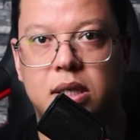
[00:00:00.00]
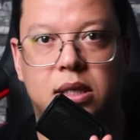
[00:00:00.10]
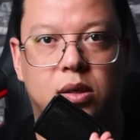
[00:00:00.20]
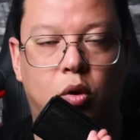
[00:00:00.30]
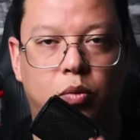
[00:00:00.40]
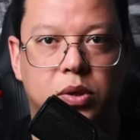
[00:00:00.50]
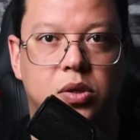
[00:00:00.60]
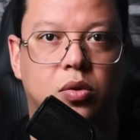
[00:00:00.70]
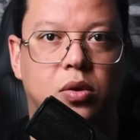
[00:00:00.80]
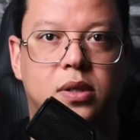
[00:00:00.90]
it's open
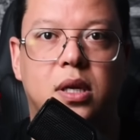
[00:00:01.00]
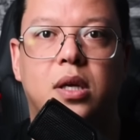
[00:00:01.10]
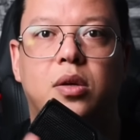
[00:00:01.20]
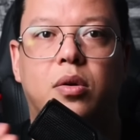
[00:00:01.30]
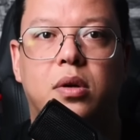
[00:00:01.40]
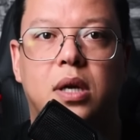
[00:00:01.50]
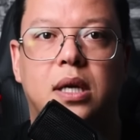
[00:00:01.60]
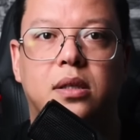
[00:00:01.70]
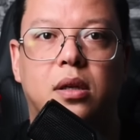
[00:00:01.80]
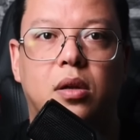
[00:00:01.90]
source, you're
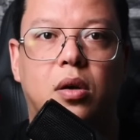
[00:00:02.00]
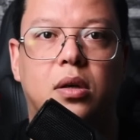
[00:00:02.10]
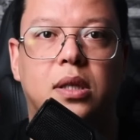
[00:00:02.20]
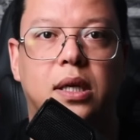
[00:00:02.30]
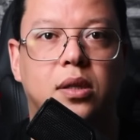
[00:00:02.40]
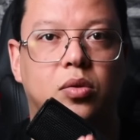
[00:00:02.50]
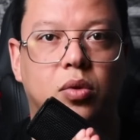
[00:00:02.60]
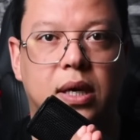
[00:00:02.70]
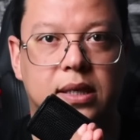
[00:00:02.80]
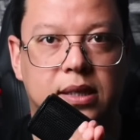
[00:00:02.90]
not locked
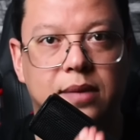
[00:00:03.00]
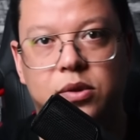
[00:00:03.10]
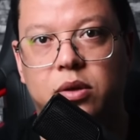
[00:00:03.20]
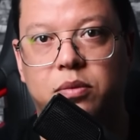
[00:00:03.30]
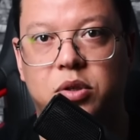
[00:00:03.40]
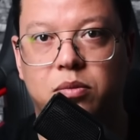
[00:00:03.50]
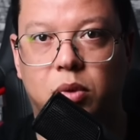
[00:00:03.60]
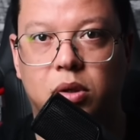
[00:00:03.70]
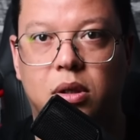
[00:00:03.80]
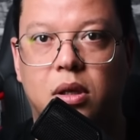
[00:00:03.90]
into a subscription
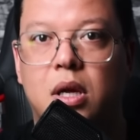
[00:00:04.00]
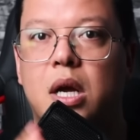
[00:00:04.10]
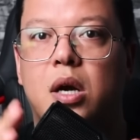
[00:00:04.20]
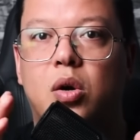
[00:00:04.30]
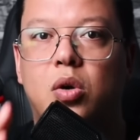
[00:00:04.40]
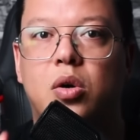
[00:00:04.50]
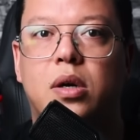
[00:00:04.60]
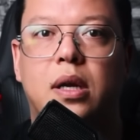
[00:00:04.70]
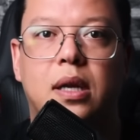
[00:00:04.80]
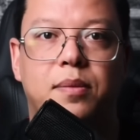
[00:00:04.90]
model
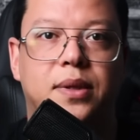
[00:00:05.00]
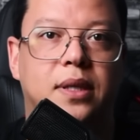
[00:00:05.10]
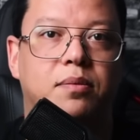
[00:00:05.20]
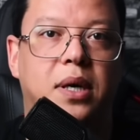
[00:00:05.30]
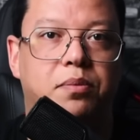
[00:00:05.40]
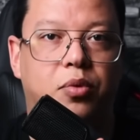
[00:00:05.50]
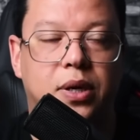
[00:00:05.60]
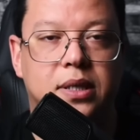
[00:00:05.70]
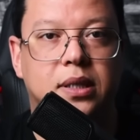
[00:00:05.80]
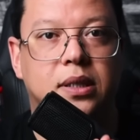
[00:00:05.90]
or limited by
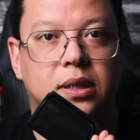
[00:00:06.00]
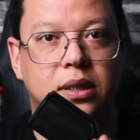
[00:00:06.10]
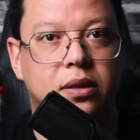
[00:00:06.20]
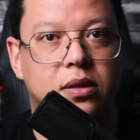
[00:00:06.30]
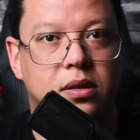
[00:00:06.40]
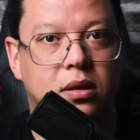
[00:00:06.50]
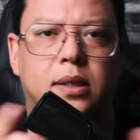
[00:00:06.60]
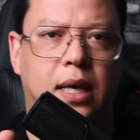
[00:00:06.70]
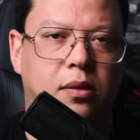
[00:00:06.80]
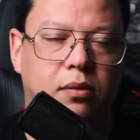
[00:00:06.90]
pricing tiers.
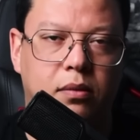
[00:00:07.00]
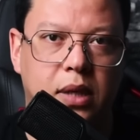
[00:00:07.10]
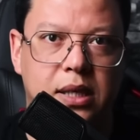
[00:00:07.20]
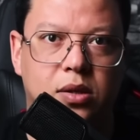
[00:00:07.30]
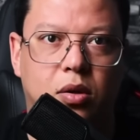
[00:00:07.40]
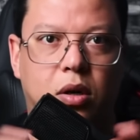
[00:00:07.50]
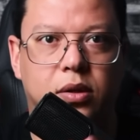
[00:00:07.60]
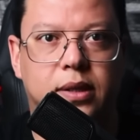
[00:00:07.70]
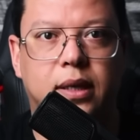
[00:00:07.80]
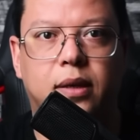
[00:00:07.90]
Now, let's talk
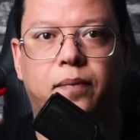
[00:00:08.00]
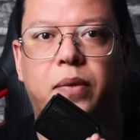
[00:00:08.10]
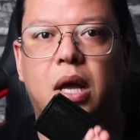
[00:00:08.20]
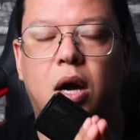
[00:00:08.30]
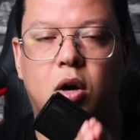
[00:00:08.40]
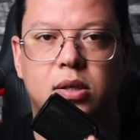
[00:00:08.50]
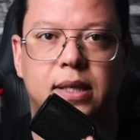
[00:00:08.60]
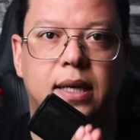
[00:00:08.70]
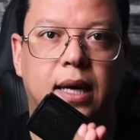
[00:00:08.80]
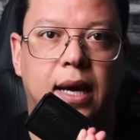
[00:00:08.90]
hosting.
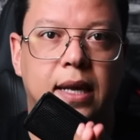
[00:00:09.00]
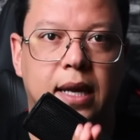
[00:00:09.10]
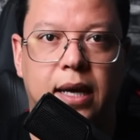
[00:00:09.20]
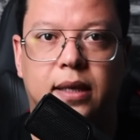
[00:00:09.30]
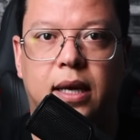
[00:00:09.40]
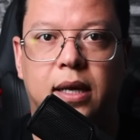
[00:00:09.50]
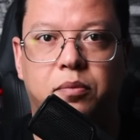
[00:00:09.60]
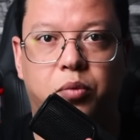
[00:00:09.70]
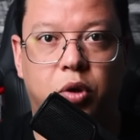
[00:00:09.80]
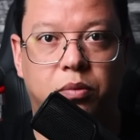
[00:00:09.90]
Hosting
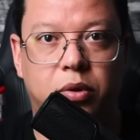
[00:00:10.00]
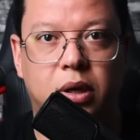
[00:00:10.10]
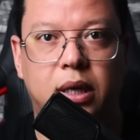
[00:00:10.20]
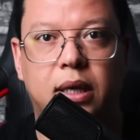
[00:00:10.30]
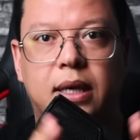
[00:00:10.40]
N8N properly